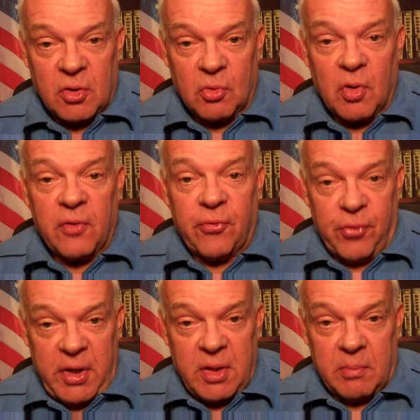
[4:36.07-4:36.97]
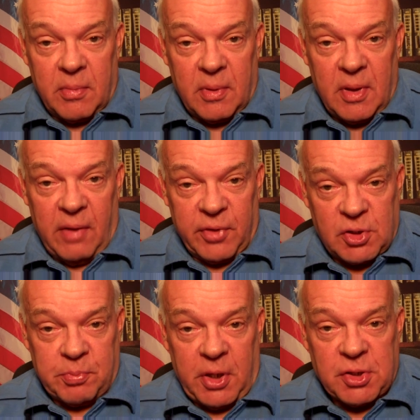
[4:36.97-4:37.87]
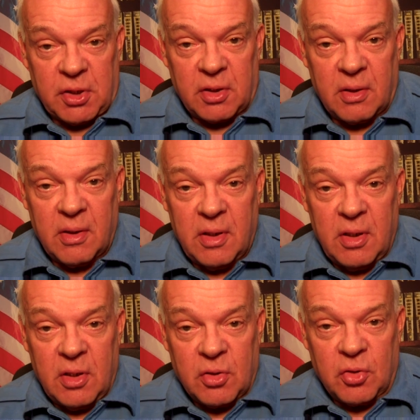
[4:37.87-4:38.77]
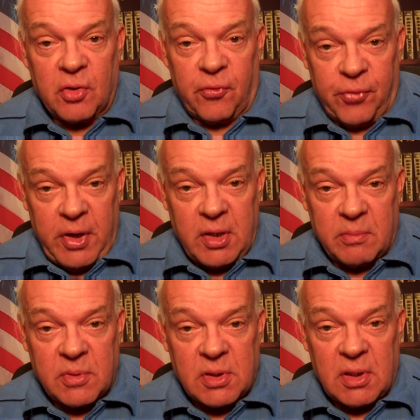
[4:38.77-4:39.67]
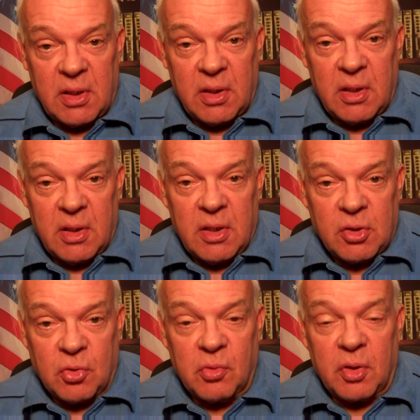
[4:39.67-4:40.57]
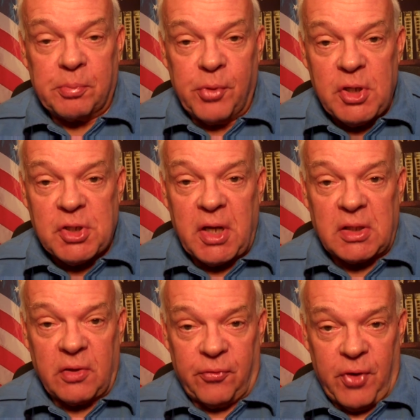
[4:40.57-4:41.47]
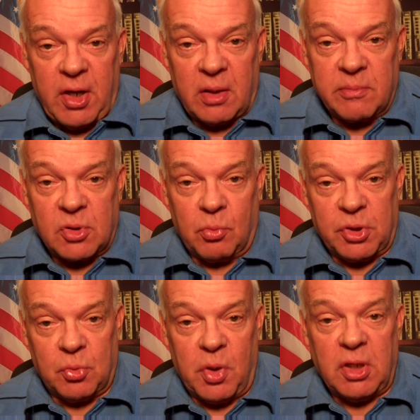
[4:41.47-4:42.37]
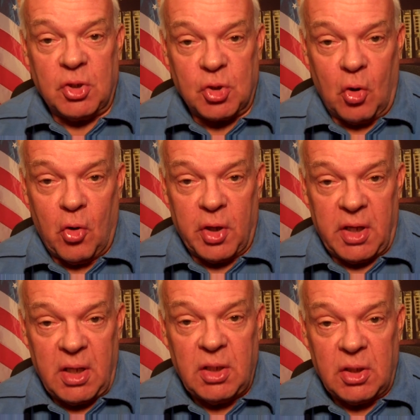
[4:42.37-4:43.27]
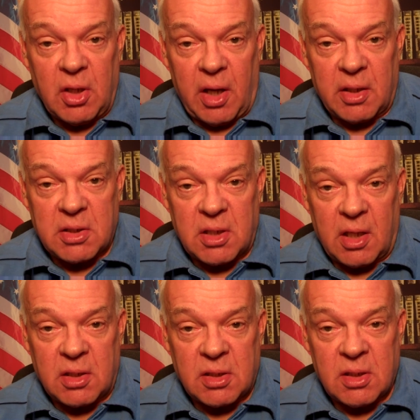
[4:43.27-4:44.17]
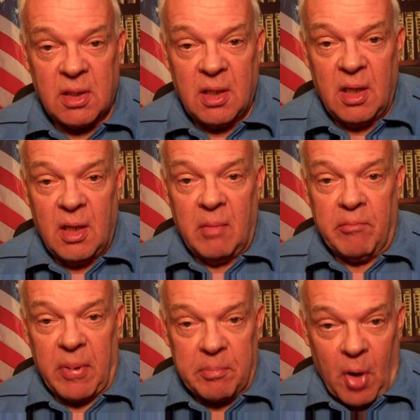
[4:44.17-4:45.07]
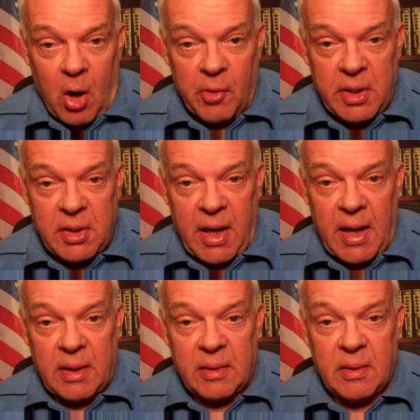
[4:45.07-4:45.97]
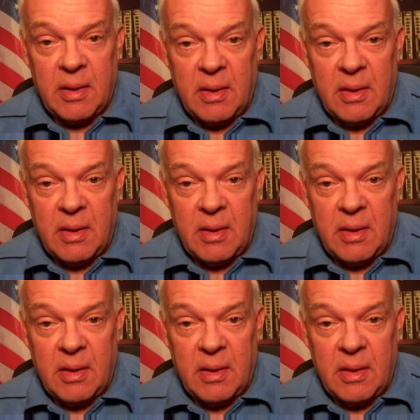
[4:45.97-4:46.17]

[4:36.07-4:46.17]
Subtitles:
to freedom of expression, to the freedoms, to appreciate the freedoms which we enjoy in the United States. But barring that,